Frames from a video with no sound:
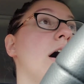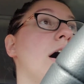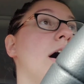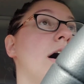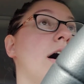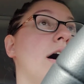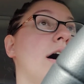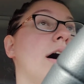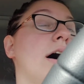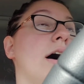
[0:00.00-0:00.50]

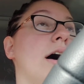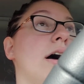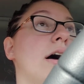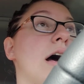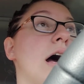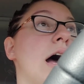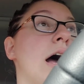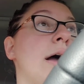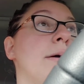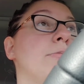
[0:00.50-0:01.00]

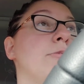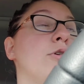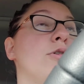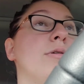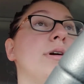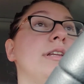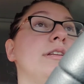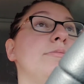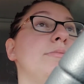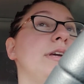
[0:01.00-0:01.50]
I'm
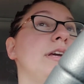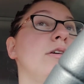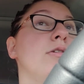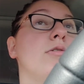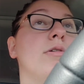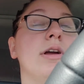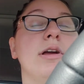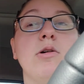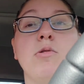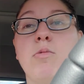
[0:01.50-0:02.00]
going to be
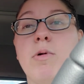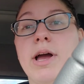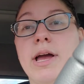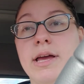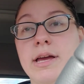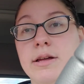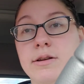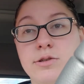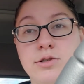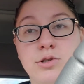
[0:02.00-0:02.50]
going
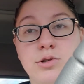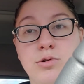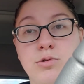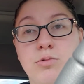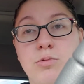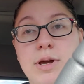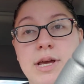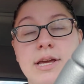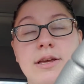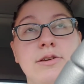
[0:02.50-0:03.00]
away in 2
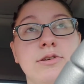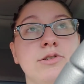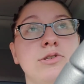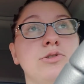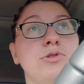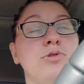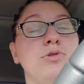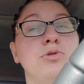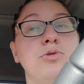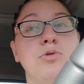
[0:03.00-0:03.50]
weeks
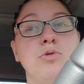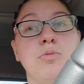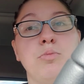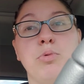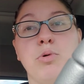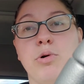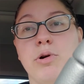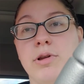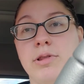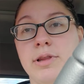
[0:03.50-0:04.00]
to
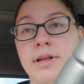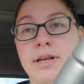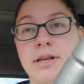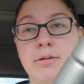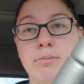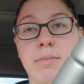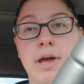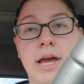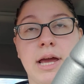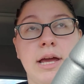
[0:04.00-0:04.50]

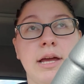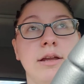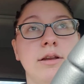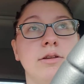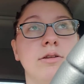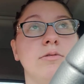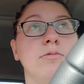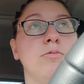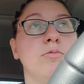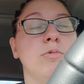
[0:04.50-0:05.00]
Portland,
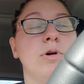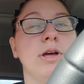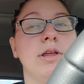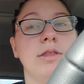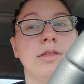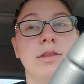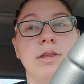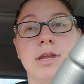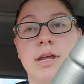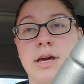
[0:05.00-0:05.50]
Maine with
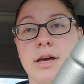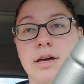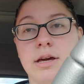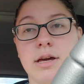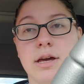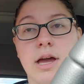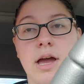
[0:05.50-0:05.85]
Nick